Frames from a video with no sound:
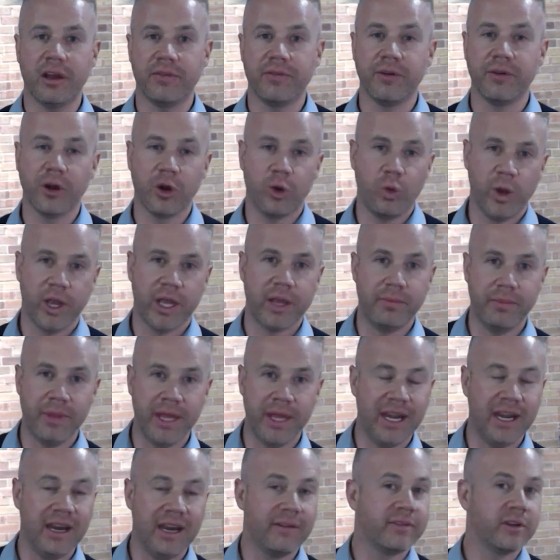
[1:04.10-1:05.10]
for a quick
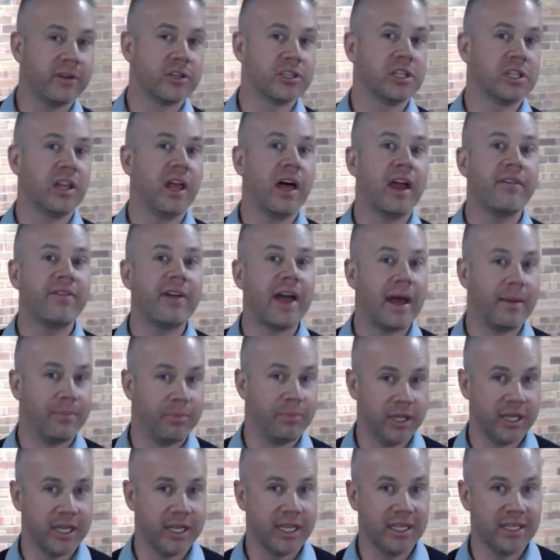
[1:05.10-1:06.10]
minute if there's a lot of
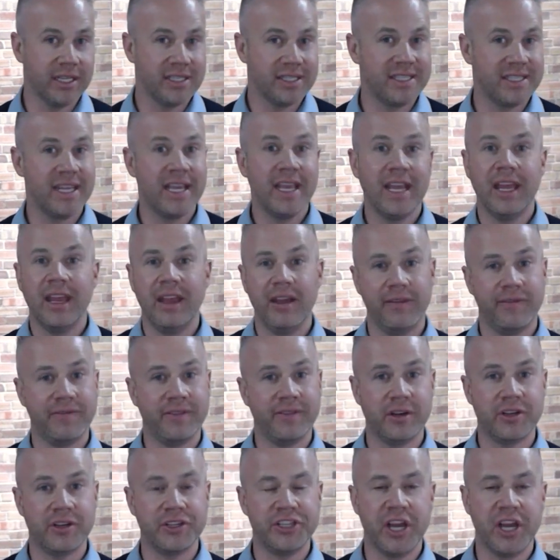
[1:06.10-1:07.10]
applicants. If
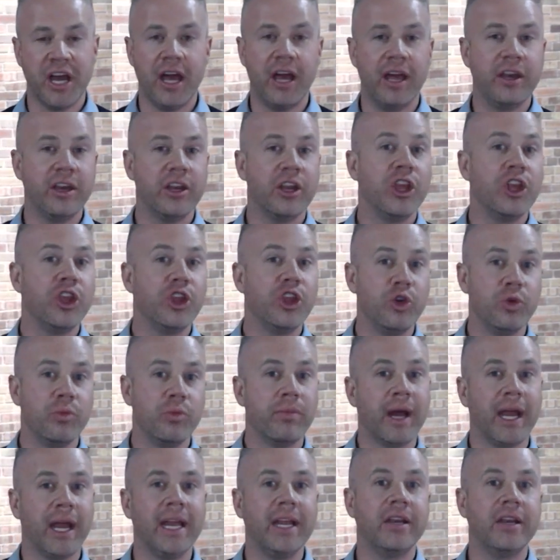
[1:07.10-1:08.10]
there's not, you
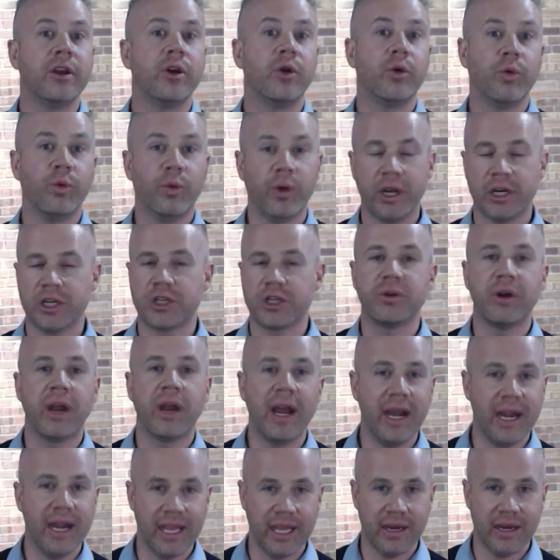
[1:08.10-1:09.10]
might rush
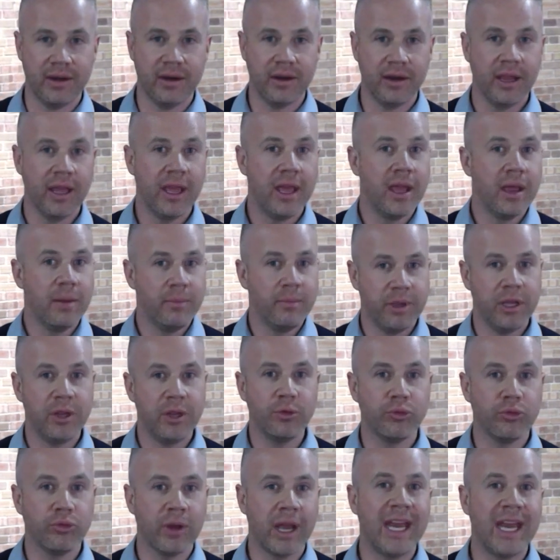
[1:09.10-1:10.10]
right in. Be
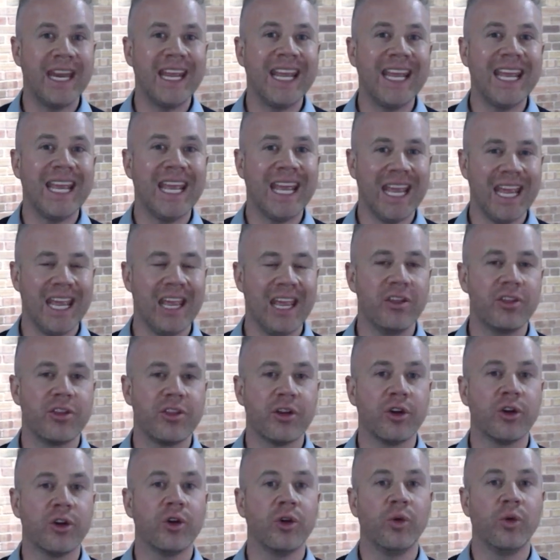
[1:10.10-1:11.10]
ready
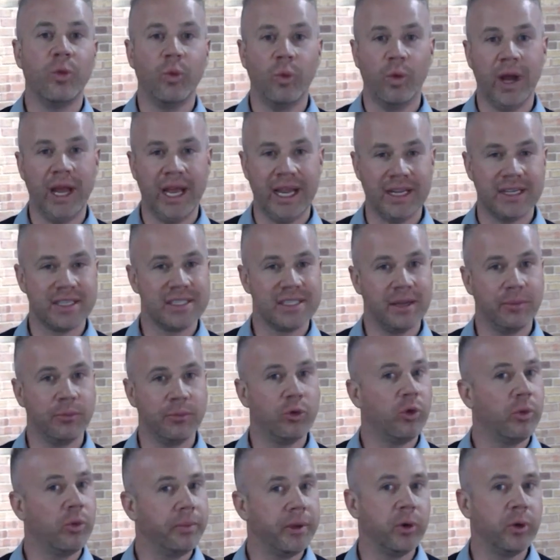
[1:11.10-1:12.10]
either way. Someone
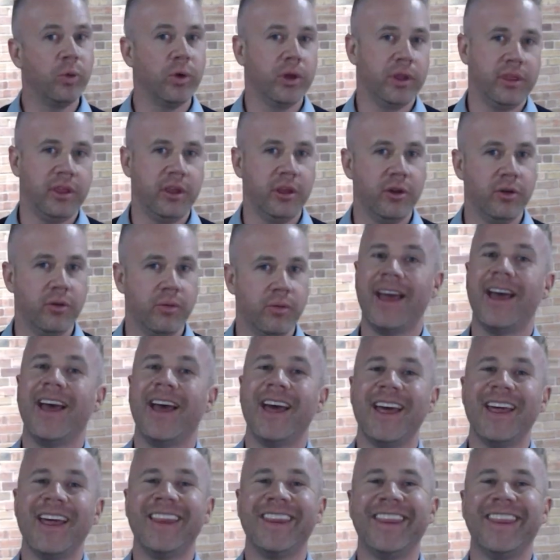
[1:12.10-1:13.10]
will be with you.
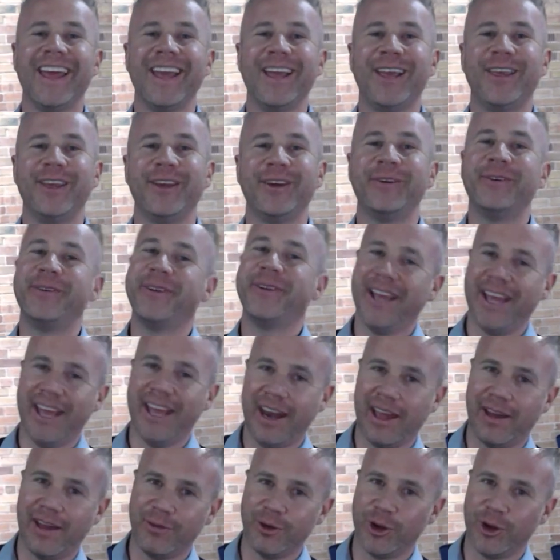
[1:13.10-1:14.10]
Thank you and
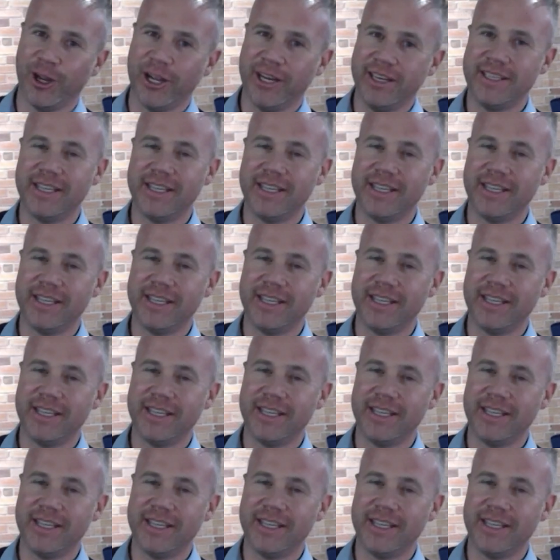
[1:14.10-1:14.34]
have a great